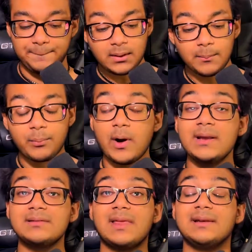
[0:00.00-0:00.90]

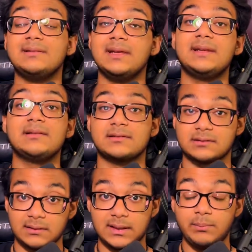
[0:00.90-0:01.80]
Brains that didn't
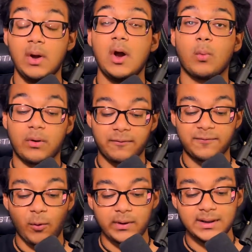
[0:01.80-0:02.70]
sleep were
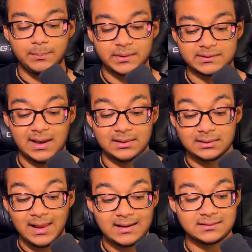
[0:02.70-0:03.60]
40%
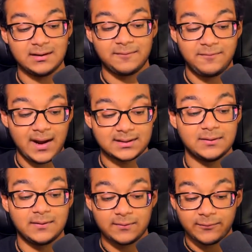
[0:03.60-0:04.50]
less
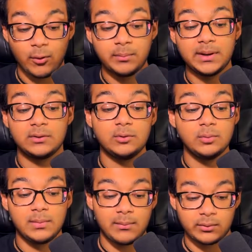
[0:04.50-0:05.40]
effective at forming new
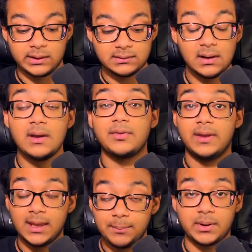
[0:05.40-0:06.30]
memories. The
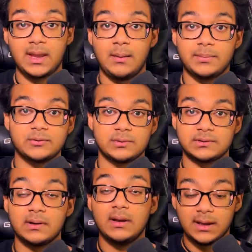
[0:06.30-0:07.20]
hippocampus, which is
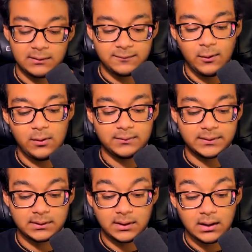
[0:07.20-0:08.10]
involved
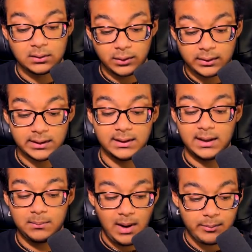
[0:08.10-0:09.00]
in learning
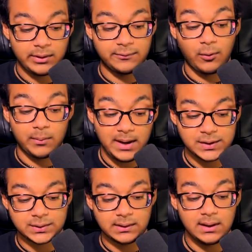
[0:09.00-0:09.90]
and memory
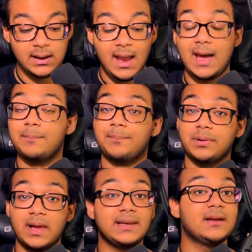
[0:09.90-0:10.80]
formation, had
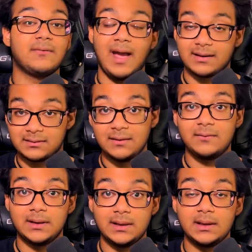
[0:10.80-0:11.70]
plenty of
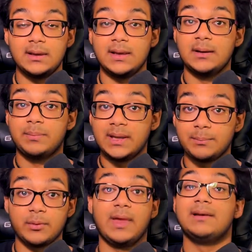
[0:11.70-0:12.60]
activity in
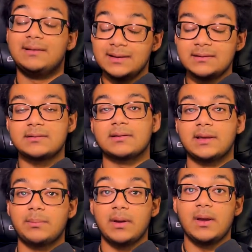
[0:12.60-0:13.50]
people that did
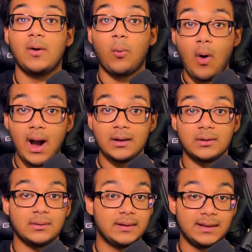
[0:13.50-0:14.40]
sleep,
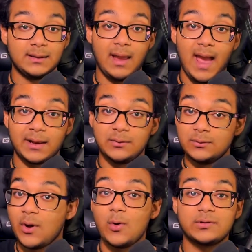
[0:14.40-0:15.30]
while it had
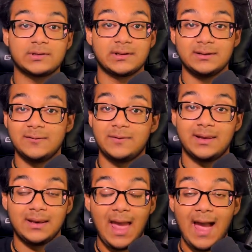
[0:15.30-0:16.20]
no
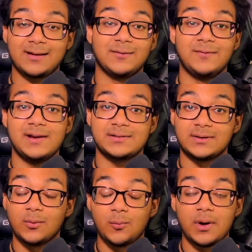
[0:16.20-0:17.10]
significant activation
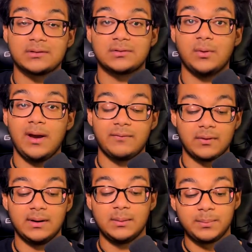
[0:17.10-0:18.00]
whatsoever
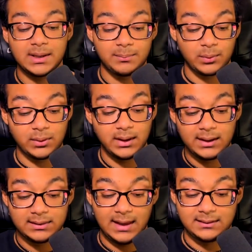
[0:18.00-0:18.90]
in people
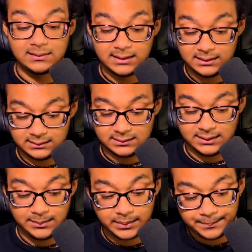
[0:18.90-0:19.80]
that didn't sleep.